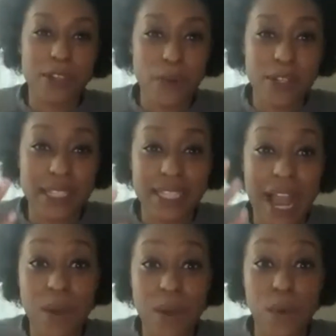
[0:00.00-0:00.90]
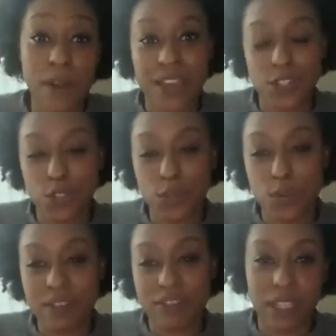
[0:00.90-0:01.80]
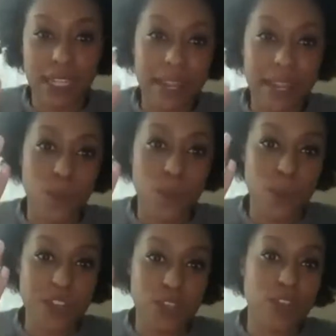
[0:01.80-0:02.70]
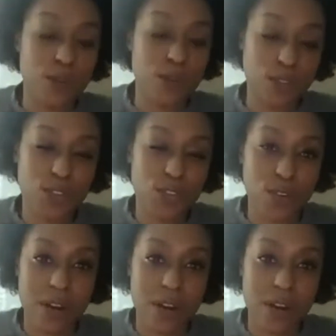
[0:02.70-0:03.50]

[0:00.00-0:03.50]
I want that too, and feeling like when you go to the store,